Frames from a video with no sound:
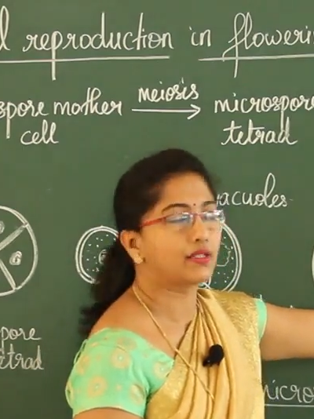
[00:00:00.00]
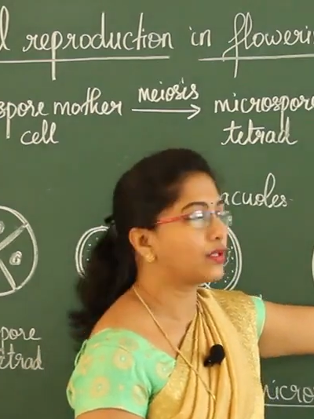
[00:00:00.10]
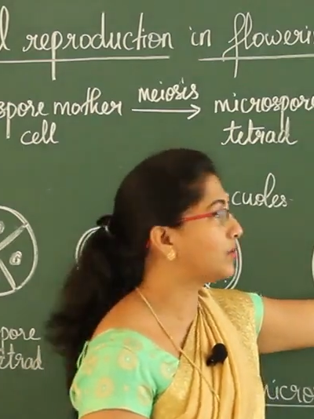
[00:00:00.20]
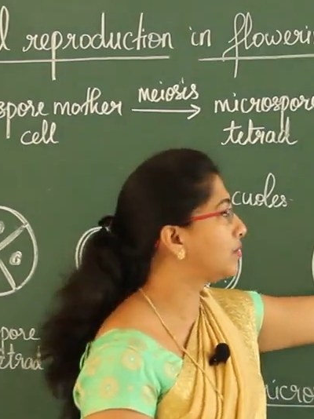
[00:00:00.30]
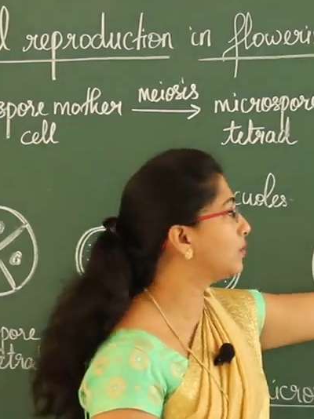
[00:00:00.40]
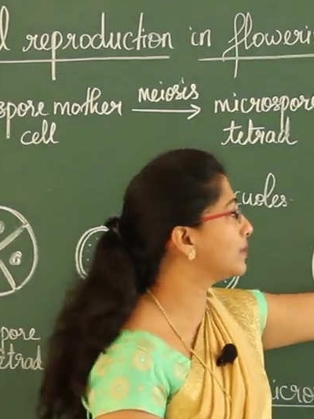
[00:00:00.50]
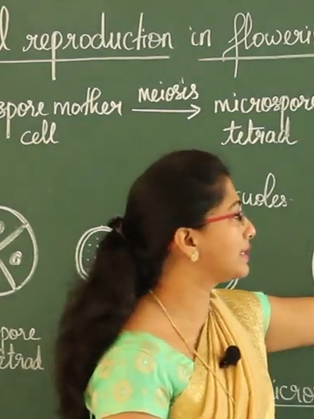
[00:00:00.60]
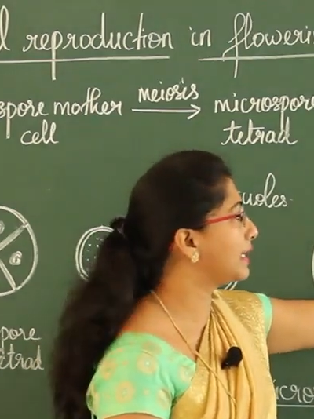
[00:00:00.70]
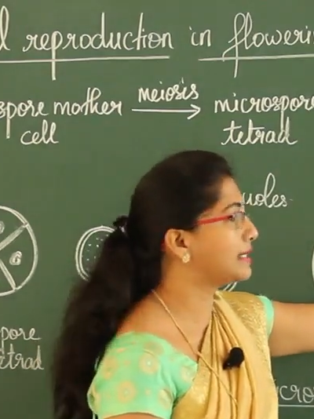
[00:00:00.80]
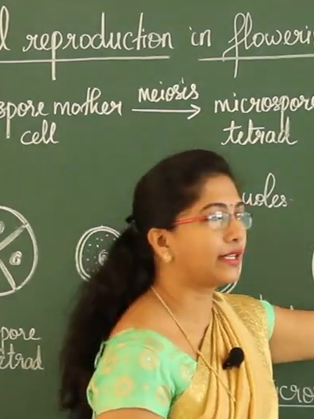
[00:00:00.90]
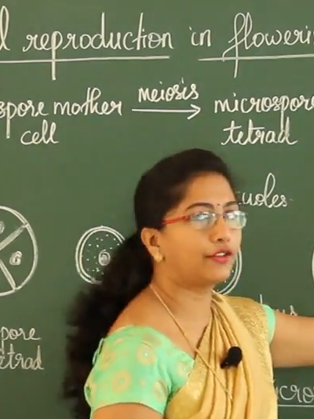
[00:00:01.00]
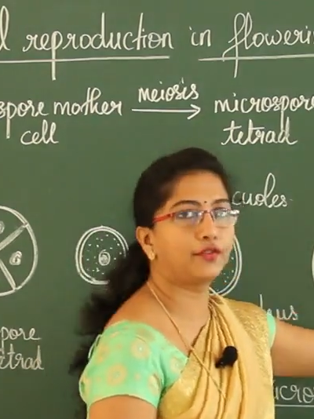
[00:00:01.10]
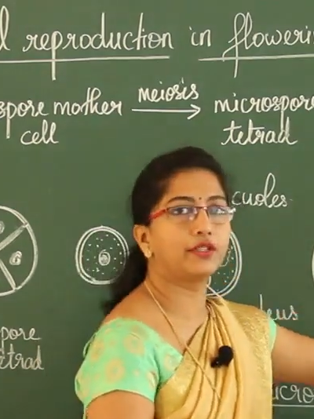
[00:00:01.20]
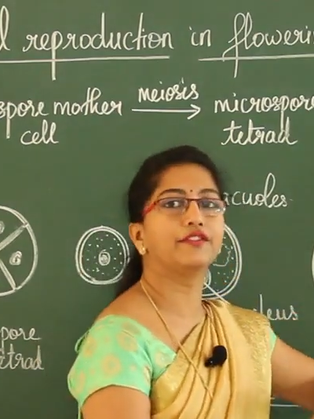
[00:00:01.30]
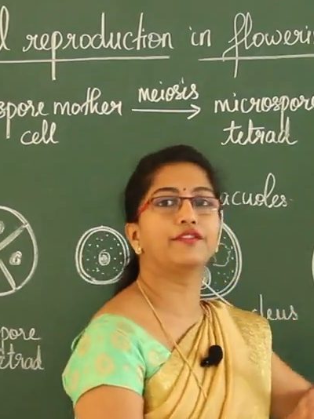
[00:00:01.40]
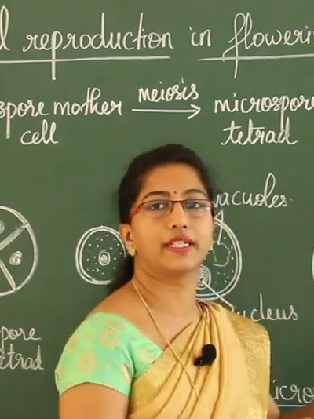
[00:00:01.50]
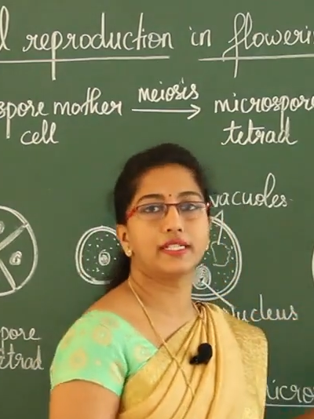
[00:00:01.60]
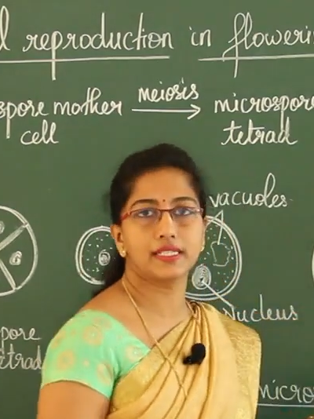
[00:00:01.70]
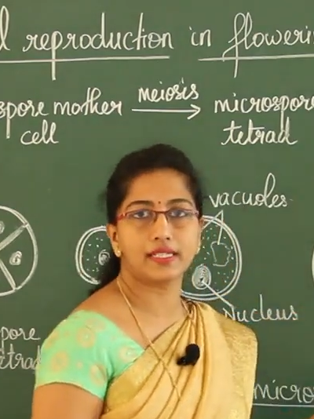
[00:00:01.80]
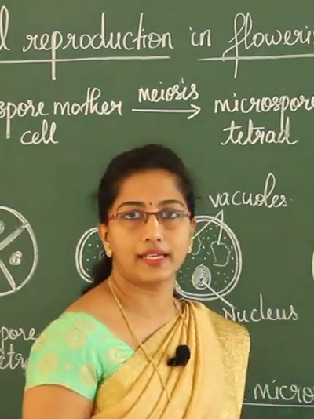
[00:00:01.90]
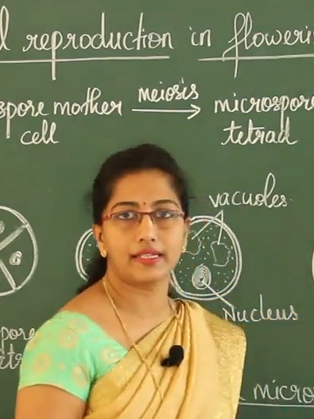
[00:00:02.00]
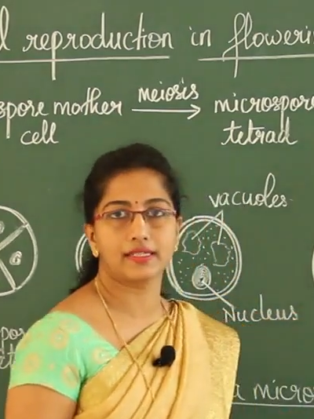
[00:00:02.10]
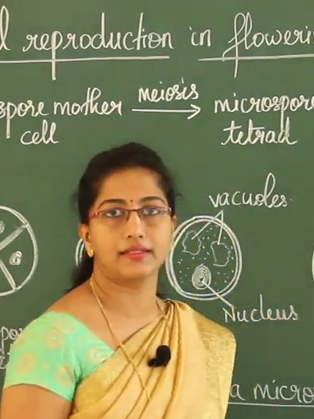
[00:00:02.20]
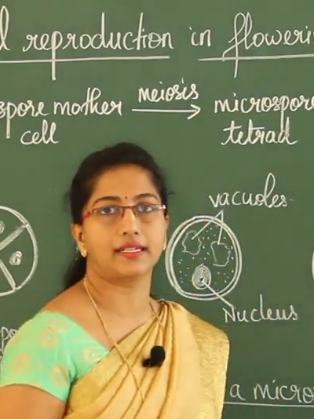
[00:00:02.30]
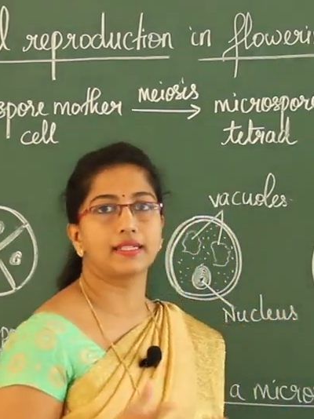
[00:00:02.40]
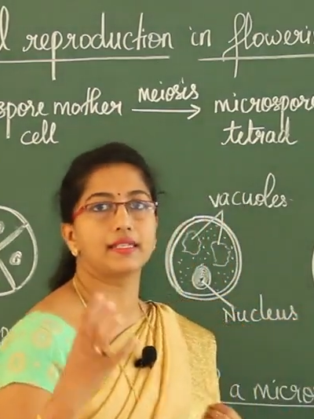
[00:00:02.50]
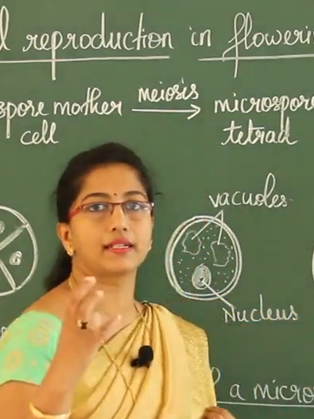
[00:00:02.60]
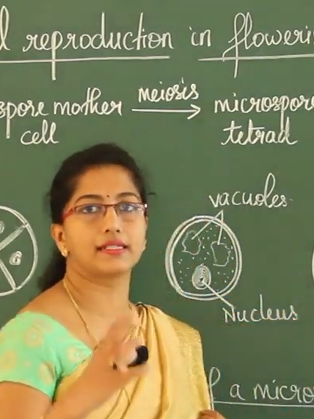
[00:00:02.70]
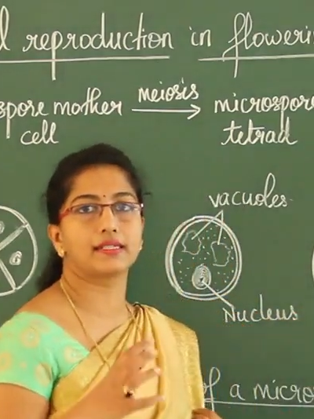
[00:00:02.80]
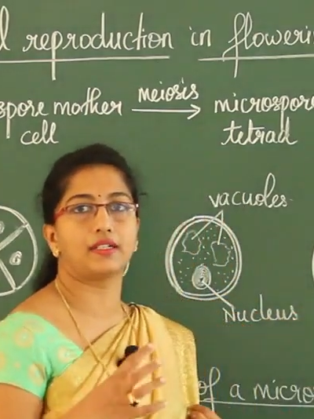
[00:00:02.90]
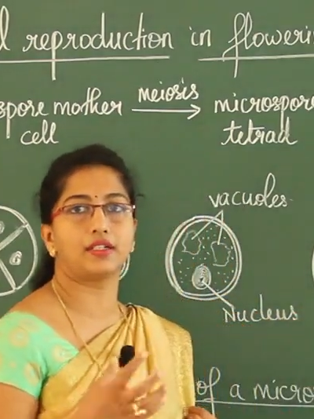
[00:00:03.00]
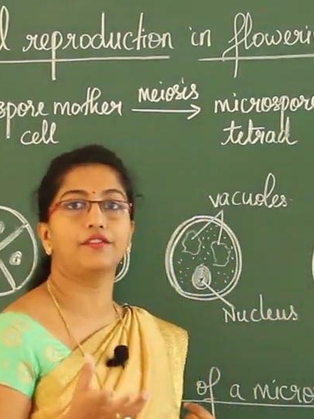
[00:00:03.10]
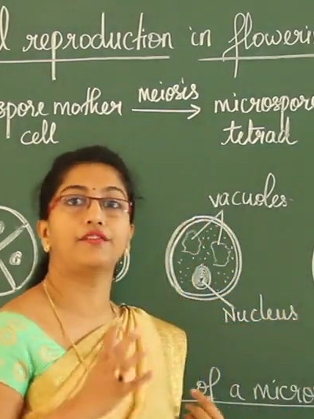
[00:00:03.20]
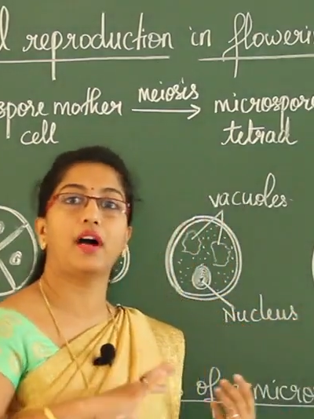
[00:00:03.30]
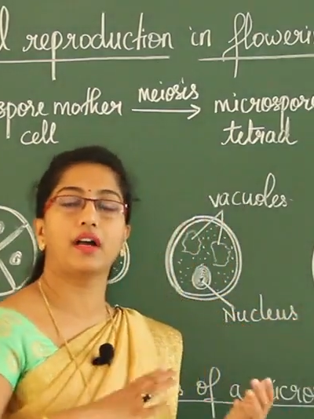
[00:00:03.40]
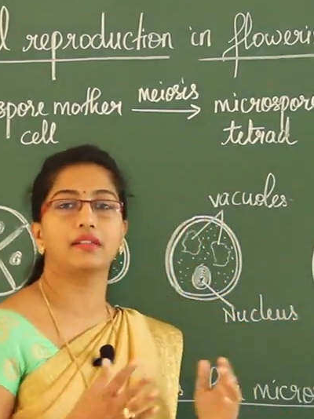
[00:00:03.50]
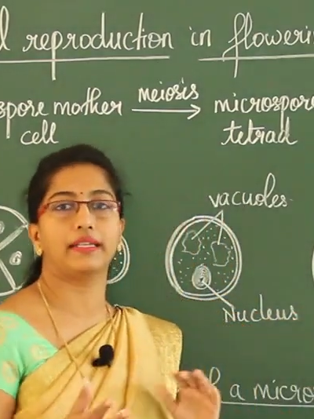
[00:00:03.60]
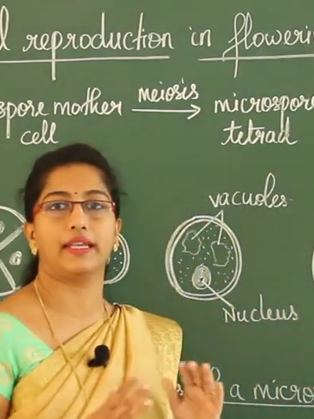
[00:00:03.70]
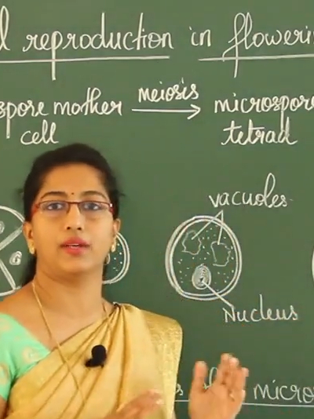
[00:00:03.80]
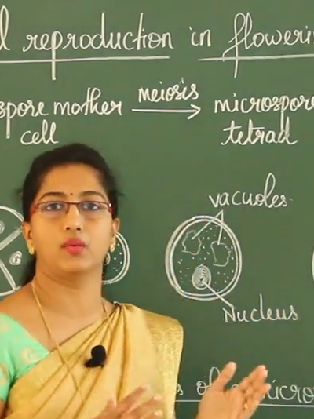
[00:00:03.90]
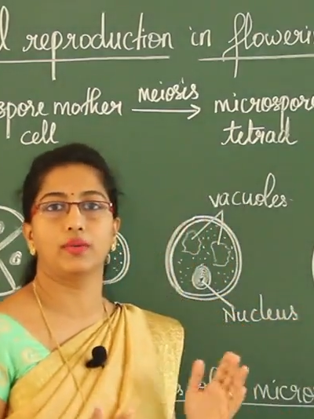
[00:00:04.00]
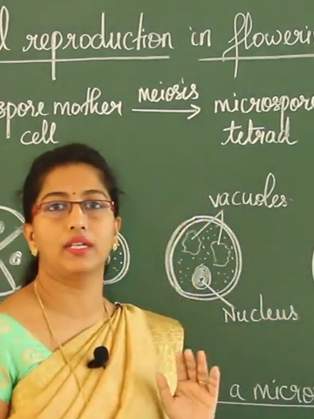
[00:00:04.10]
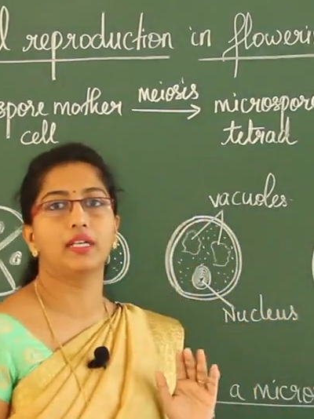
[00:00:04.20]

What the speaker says: So 2 cells are of 2 different size, that is a result of unequal